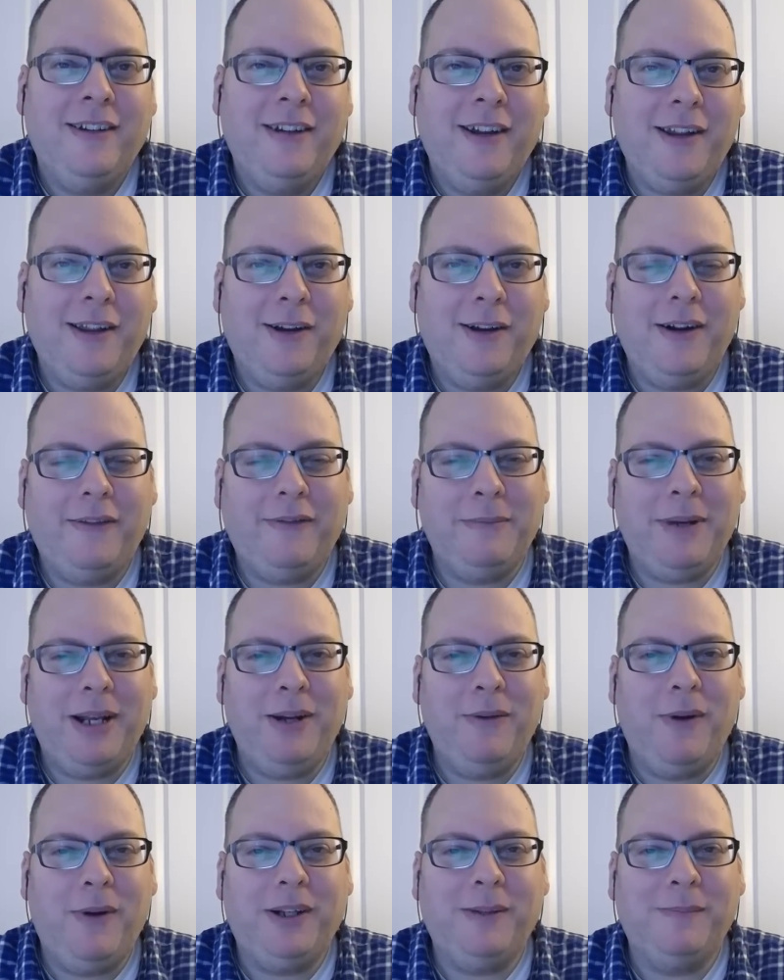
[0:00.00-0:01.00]
Hello,
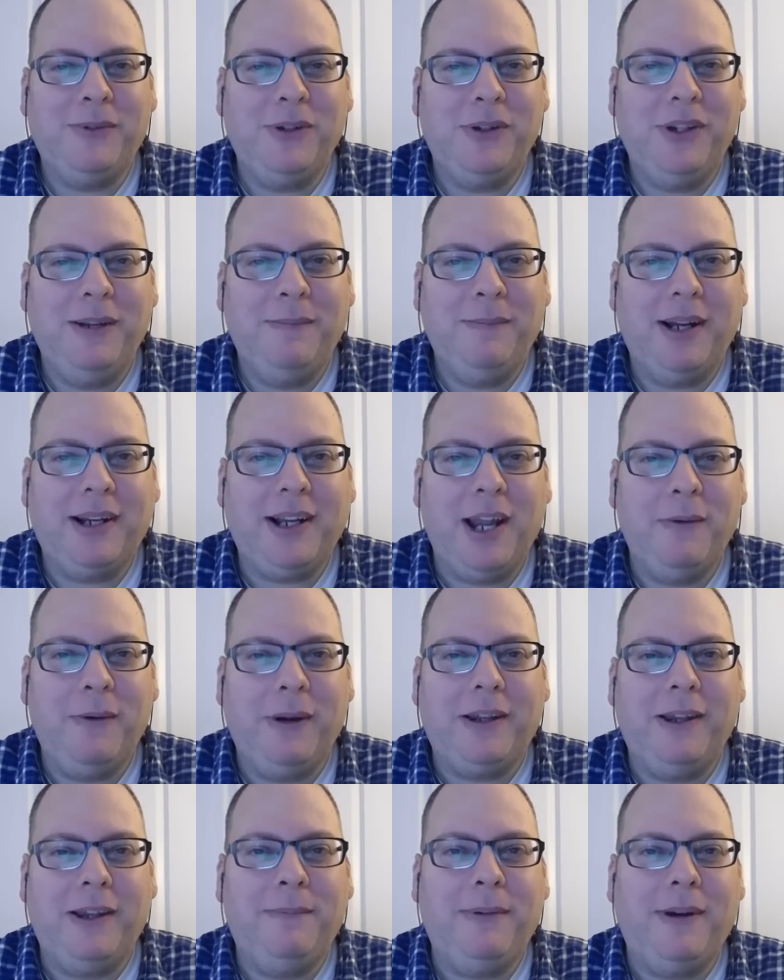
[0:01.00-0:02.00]
everybody. Welcome to the Buckeye
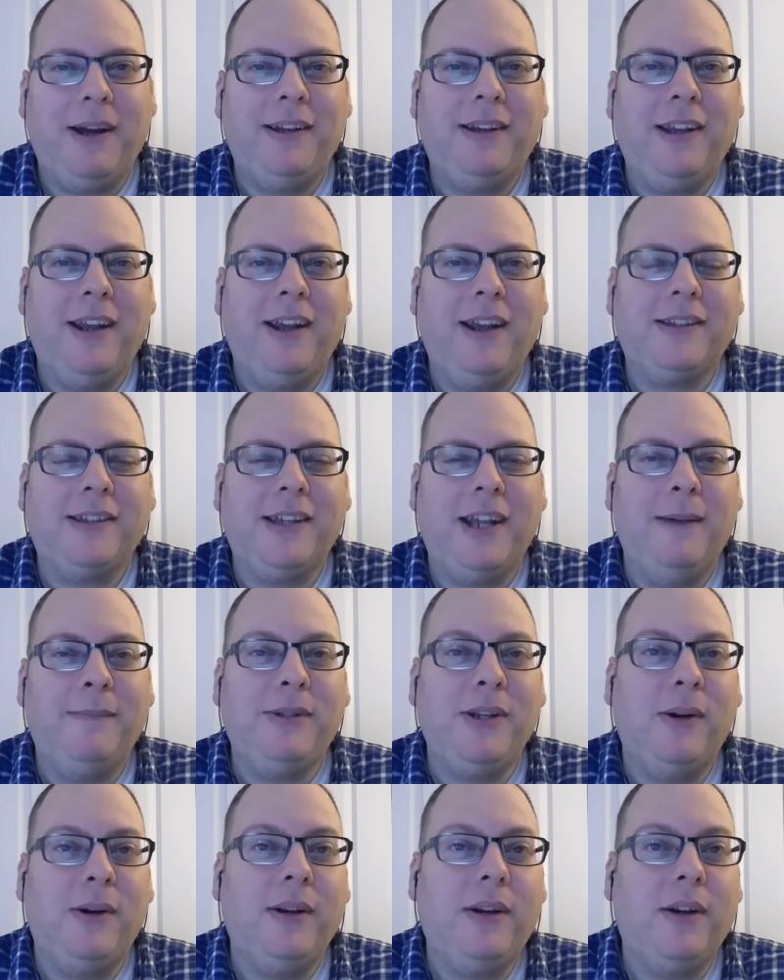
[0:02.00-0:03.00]
Weekly Podcast.
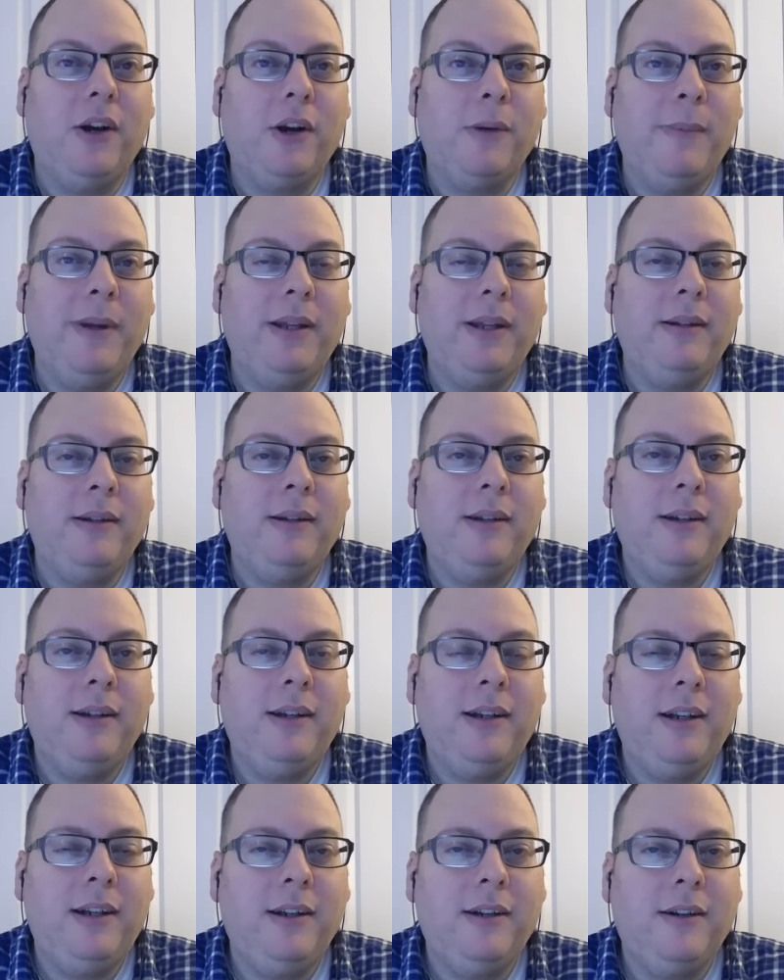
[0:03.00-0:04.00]
I'm Tony Gerdeman,
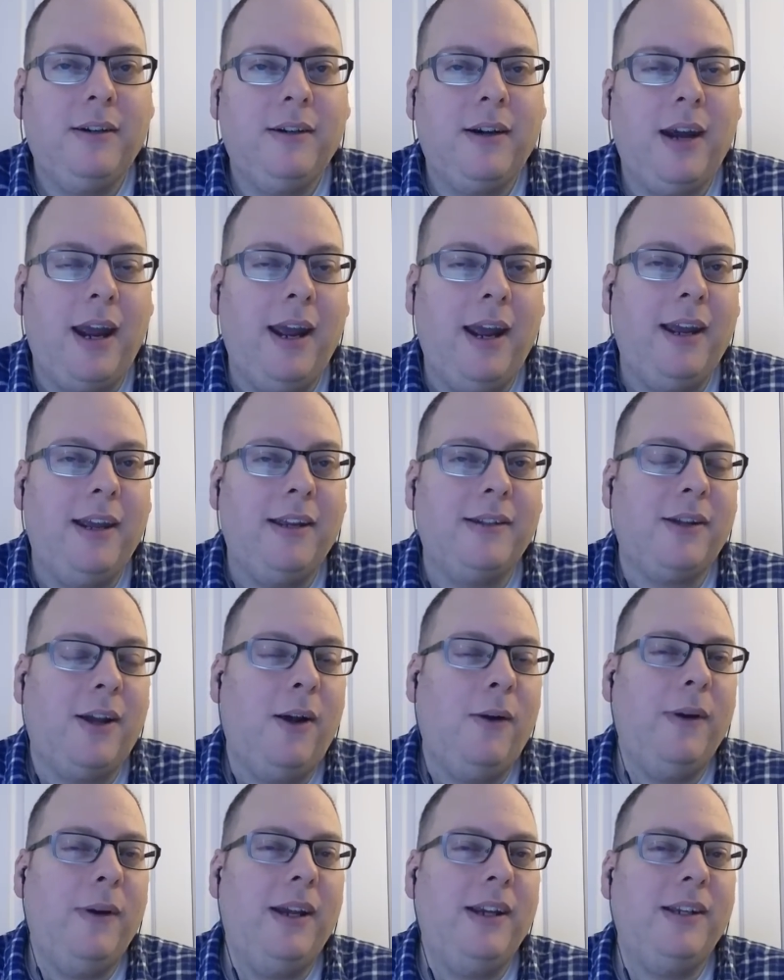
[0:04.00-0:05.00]
here as
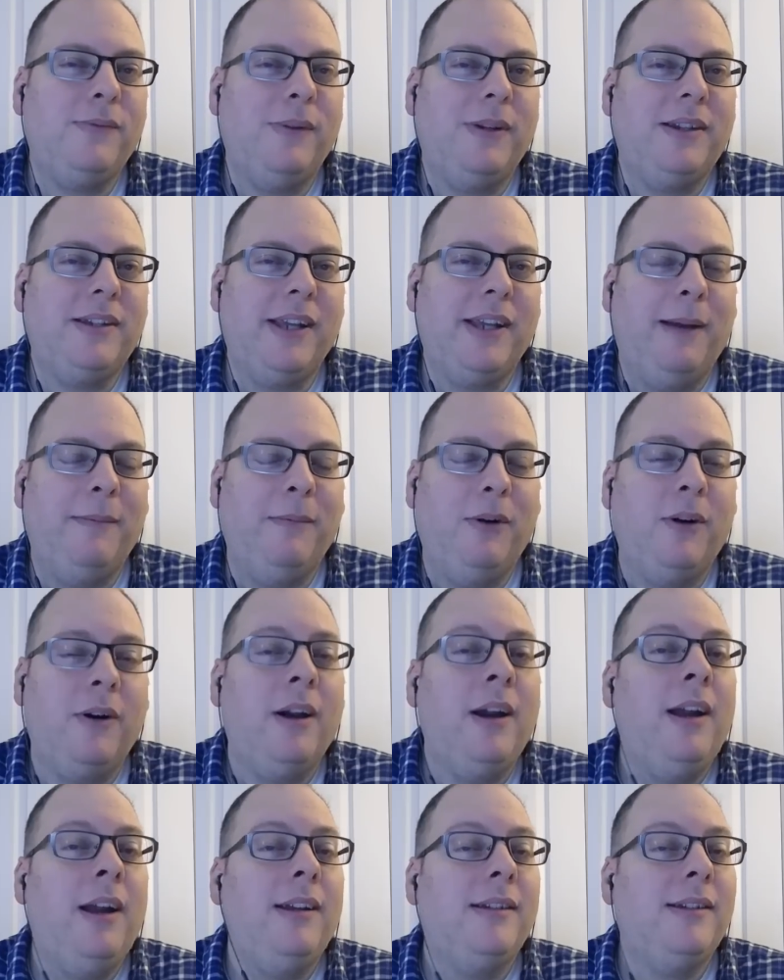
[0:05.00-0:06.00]
always with Tom
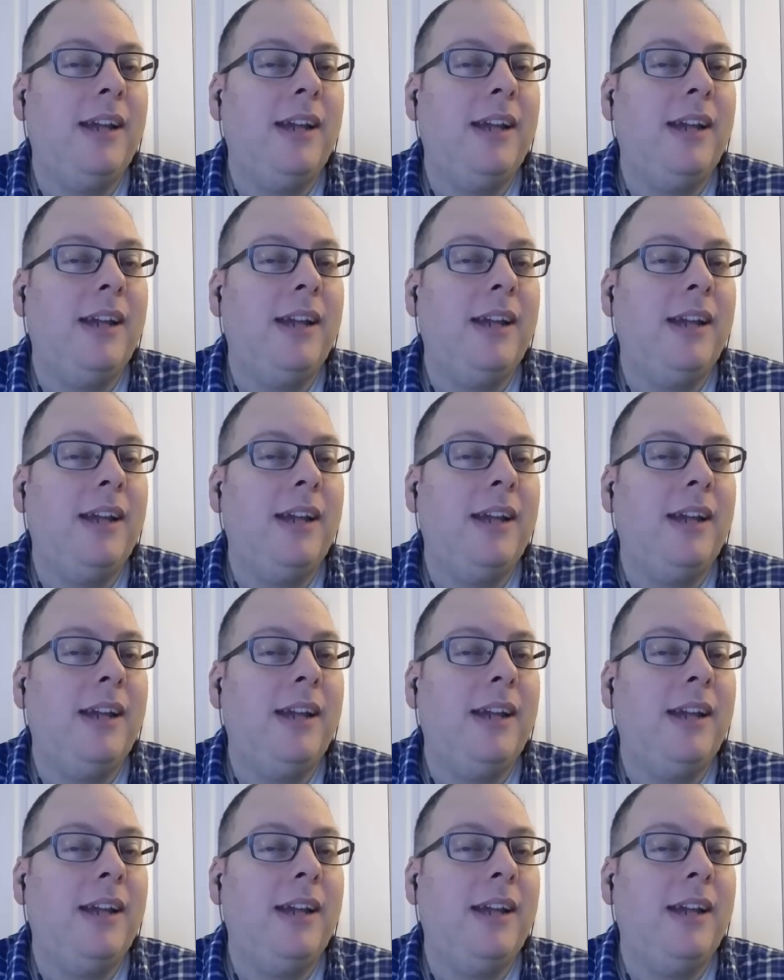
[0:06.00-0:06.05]
Orr.